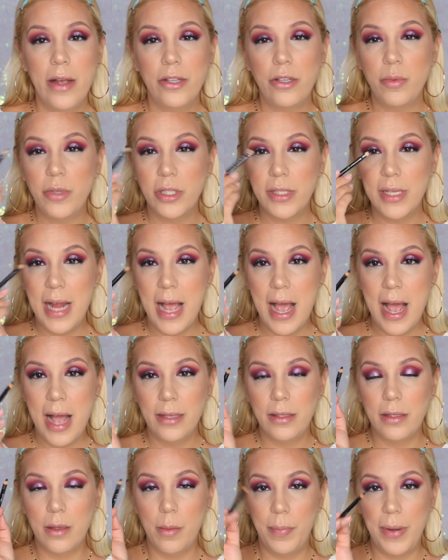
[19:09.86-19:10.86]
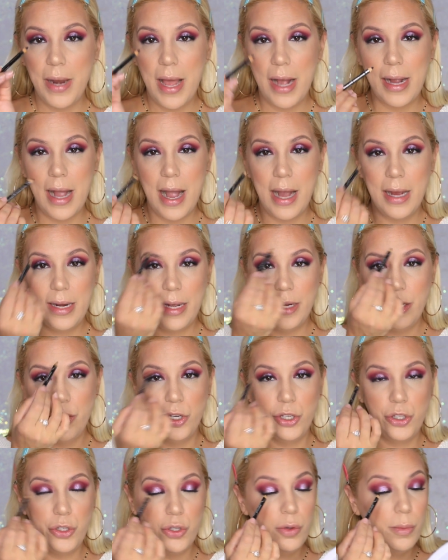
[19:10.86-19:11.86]
right, so I'm just gonna add some black
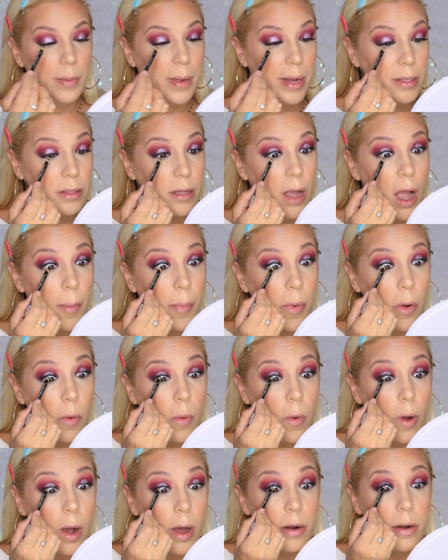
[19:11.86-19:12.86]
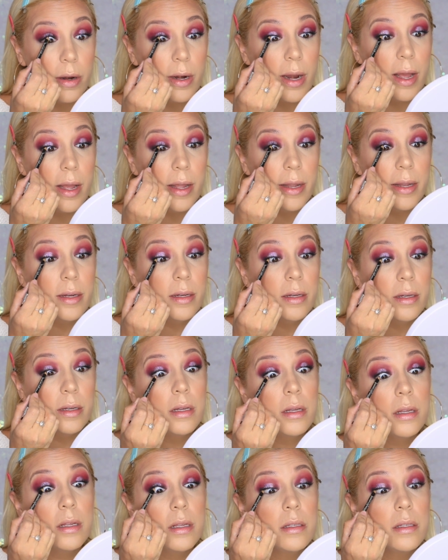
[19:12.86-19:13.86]
eyeliner to my top waterline.